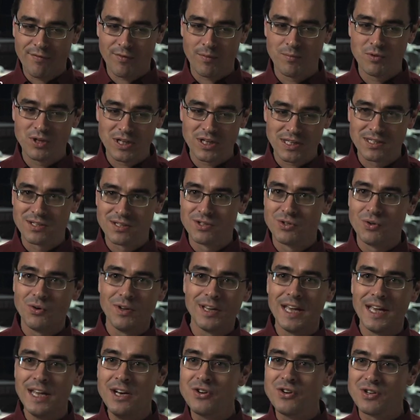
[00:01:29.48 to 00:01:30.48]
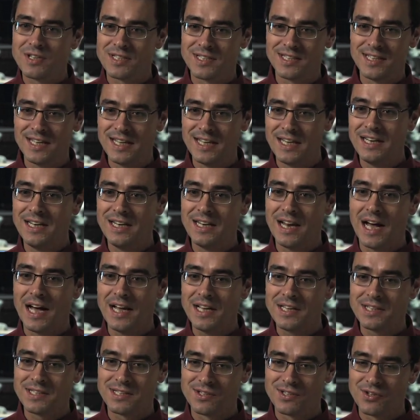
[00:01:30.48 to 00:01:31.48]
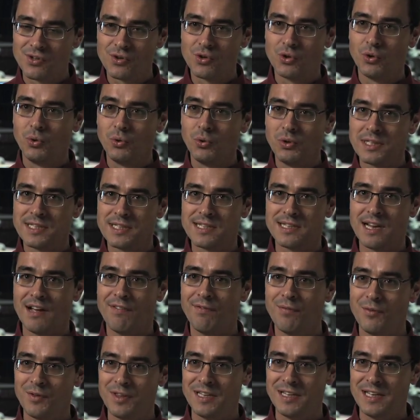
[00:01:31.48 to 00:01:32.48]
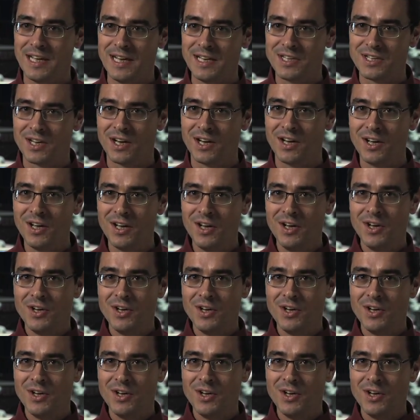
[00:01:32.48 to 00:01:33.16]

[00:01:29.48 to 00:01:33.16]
from just doing interesting, nice, cool stuff with the data